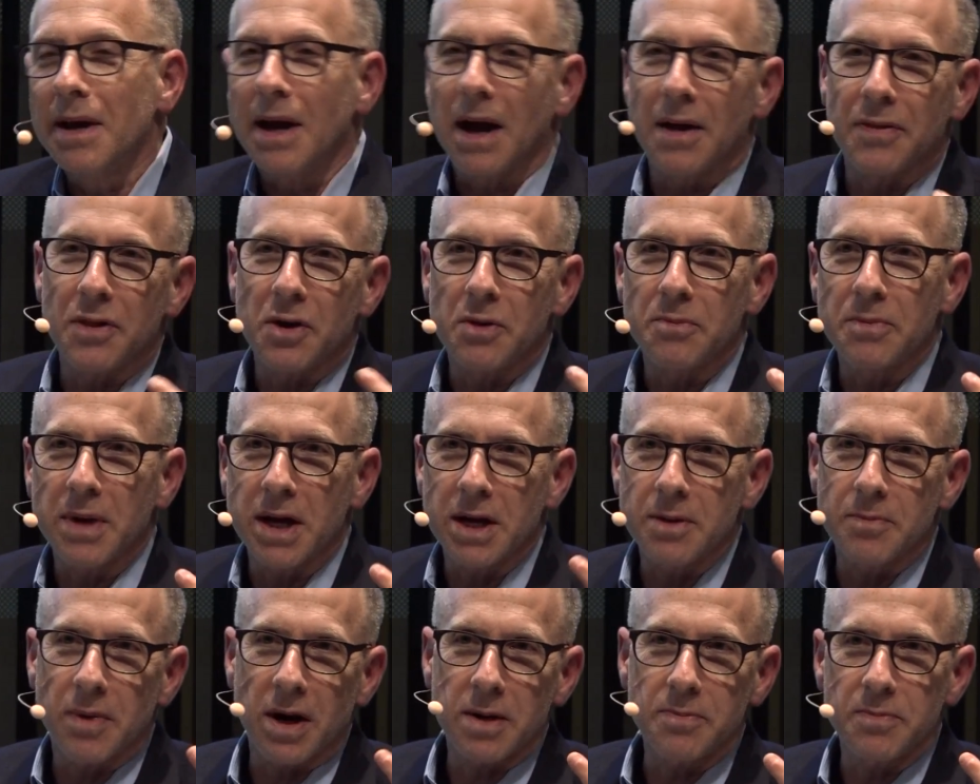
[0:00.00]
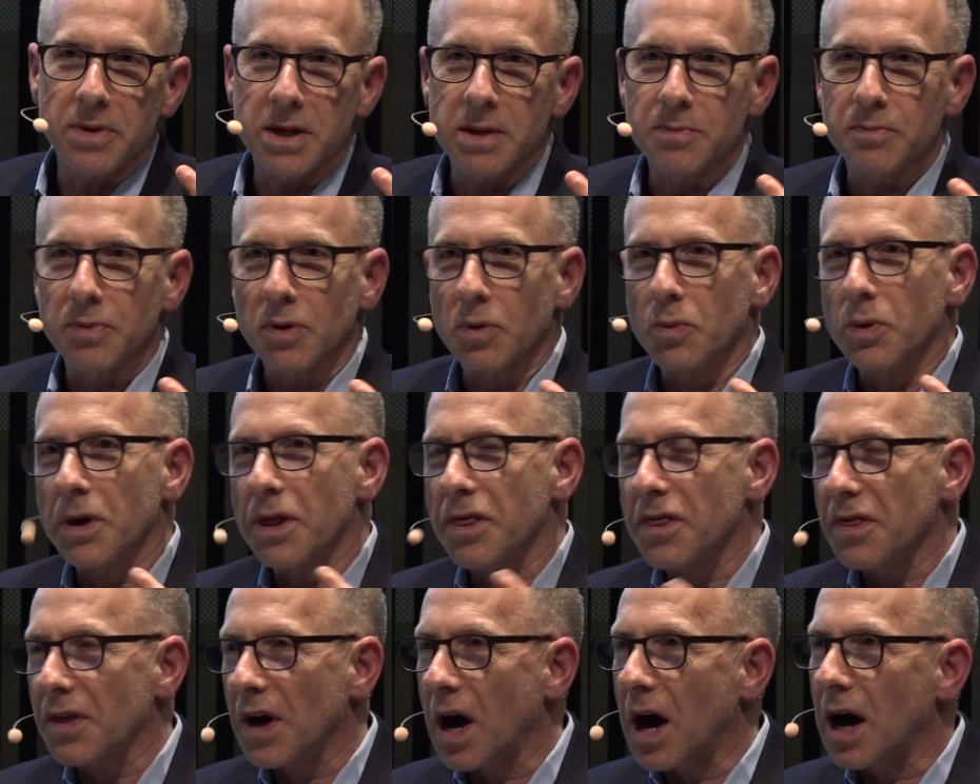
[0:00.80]
and they're made by people
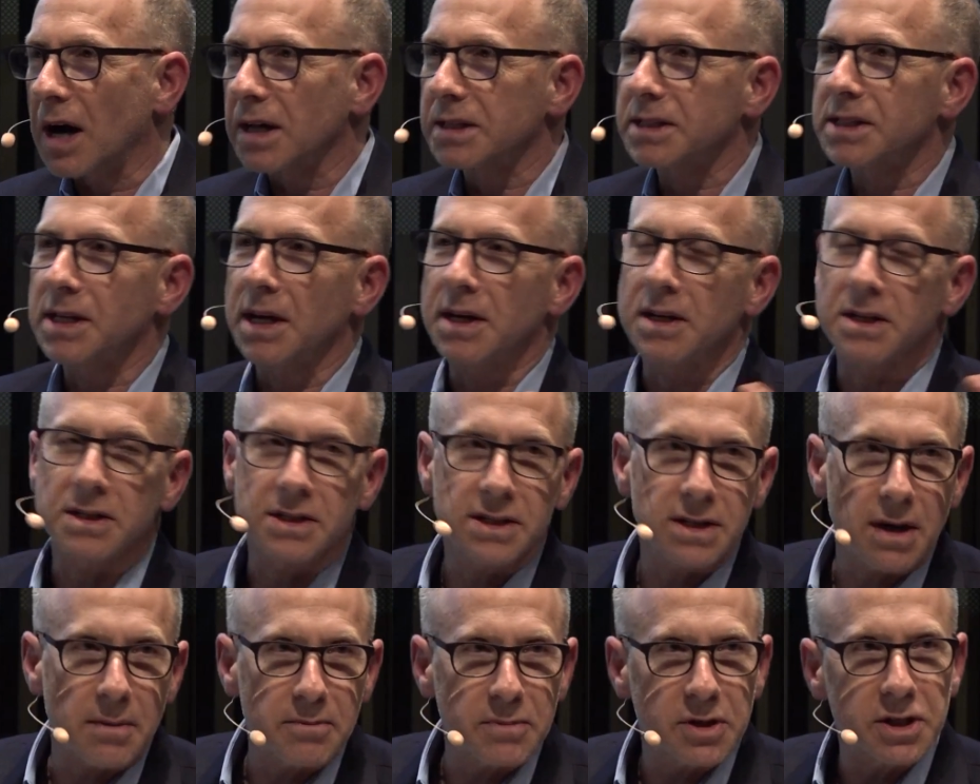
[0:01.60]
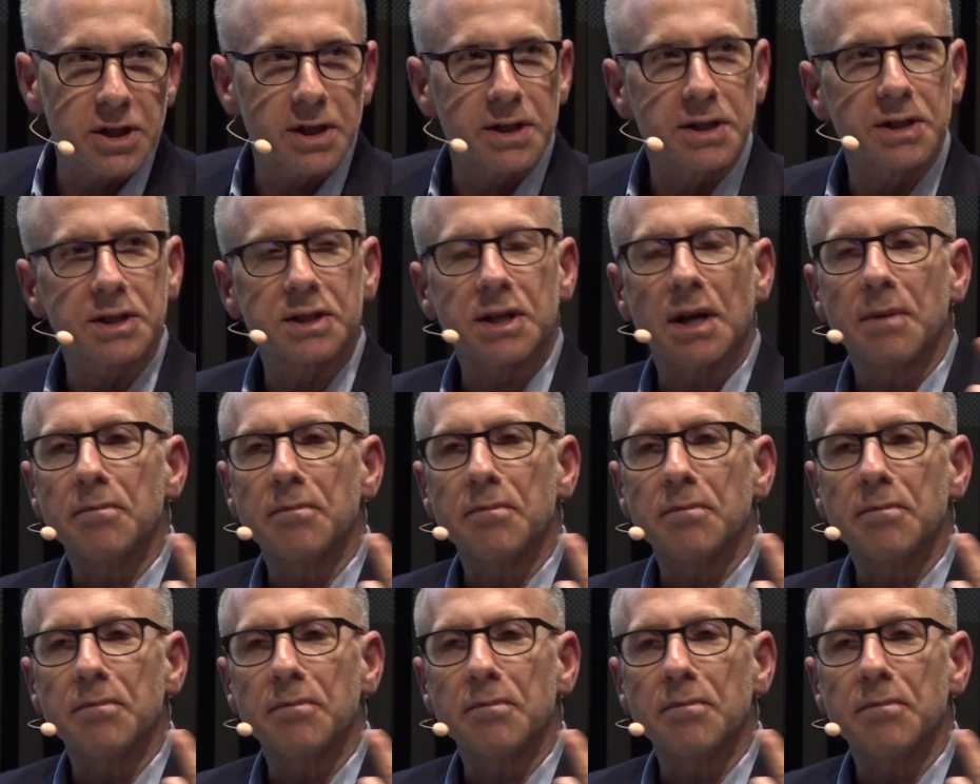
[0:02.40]
with thoughts and assumptions